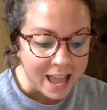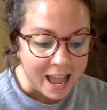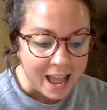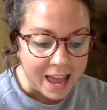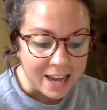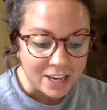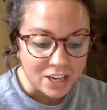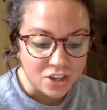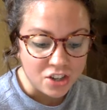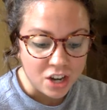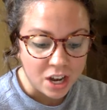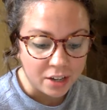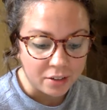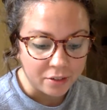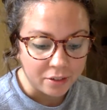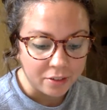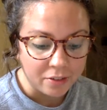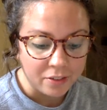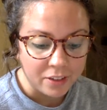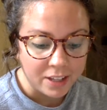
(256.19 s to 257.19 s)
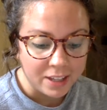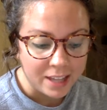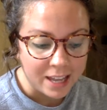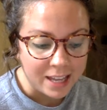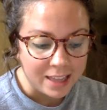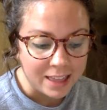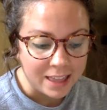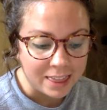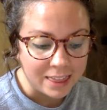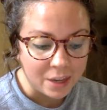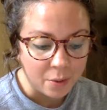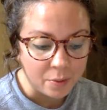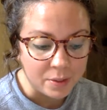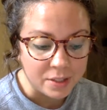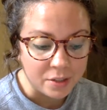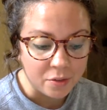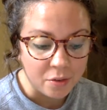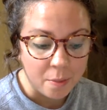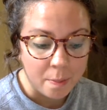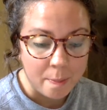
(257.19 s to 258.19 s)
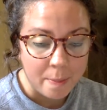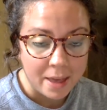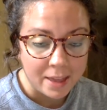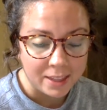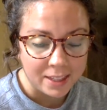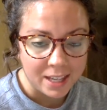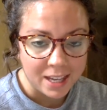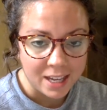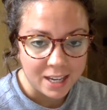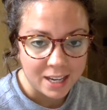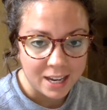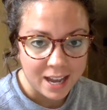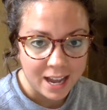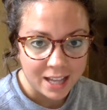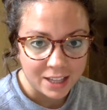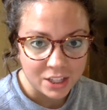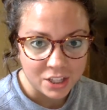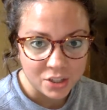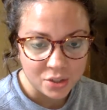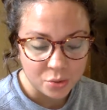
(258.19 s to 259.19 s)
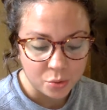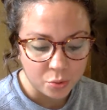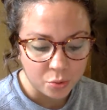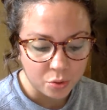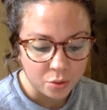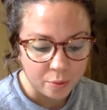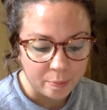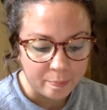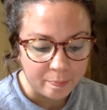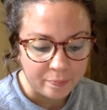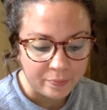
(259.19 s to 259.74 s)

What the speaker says: and a general feeling that there was a rebellion at the school,